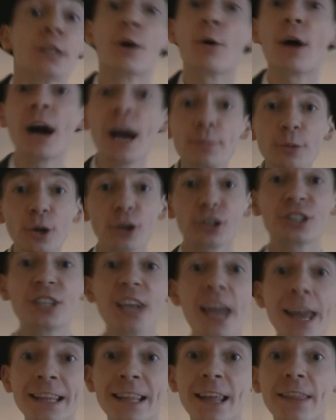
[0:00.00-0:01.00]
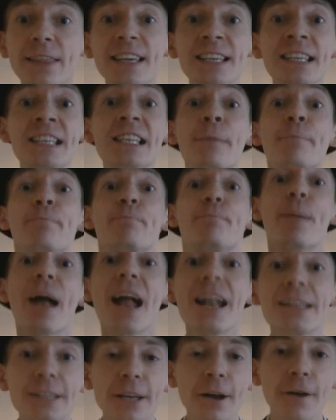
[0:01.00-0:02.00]
Now, I'm not saying that this is a
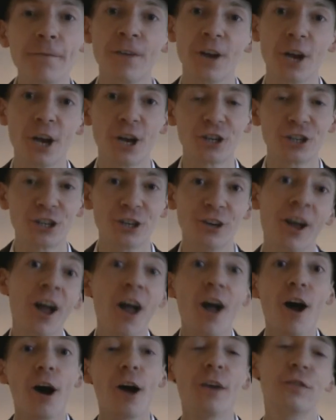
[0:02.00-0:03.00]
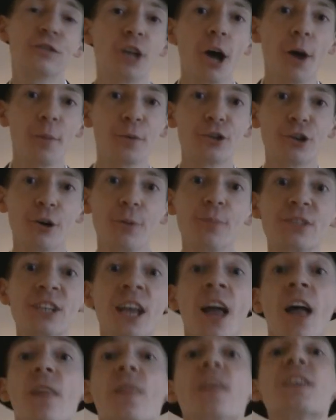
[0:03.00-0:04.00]
better version of Top Trumps.
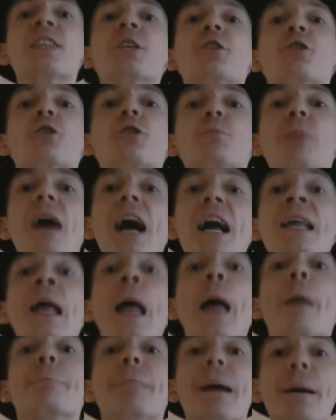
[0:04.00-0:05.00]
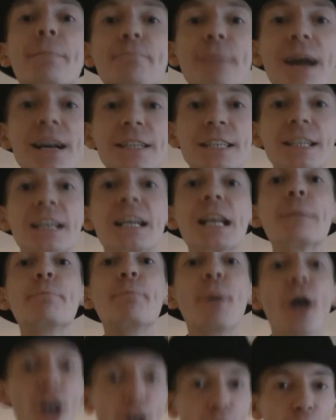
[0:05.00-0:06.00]
This is just my mathematically
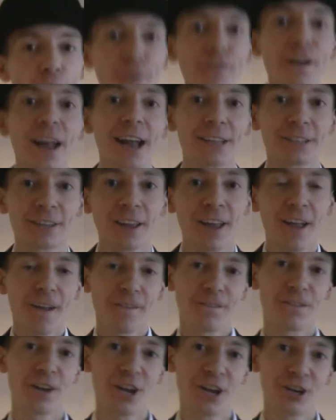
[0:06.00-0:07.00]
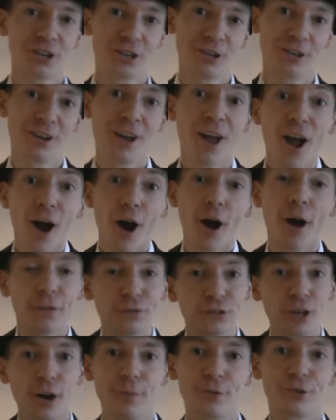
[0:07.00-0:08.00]
perfect version
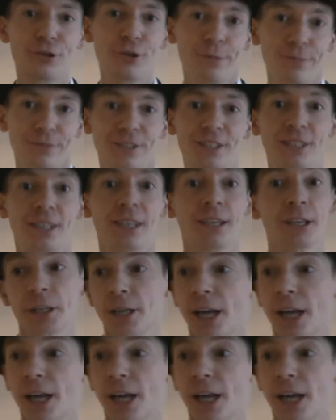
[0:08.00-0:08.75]
of Top Trumps.